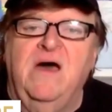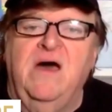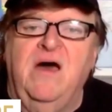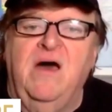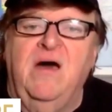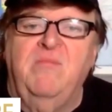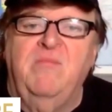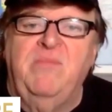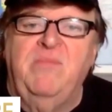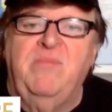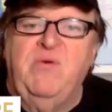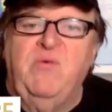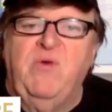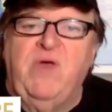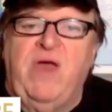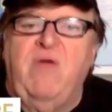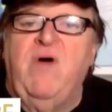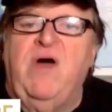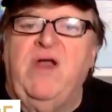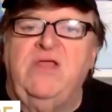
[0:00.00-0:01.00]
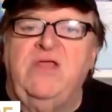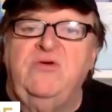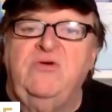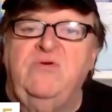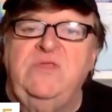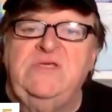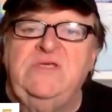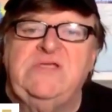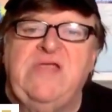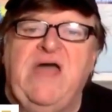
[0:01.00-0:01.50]
But what I want to
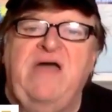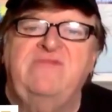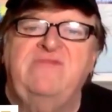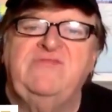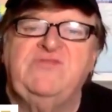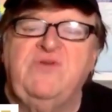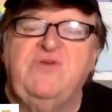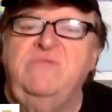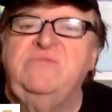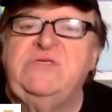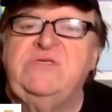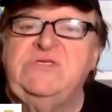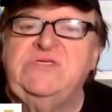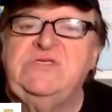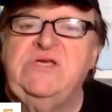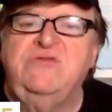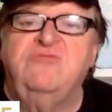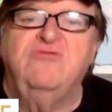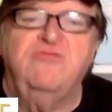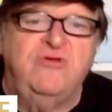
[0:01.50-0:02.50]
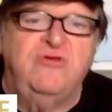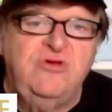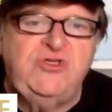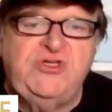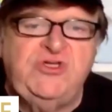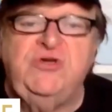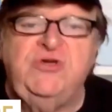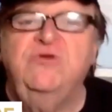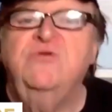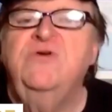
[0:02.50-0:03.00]
do in these live streams is
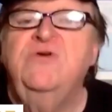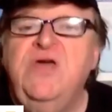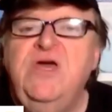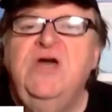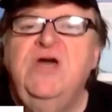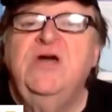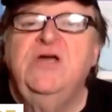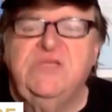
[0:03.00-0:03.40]
introduce you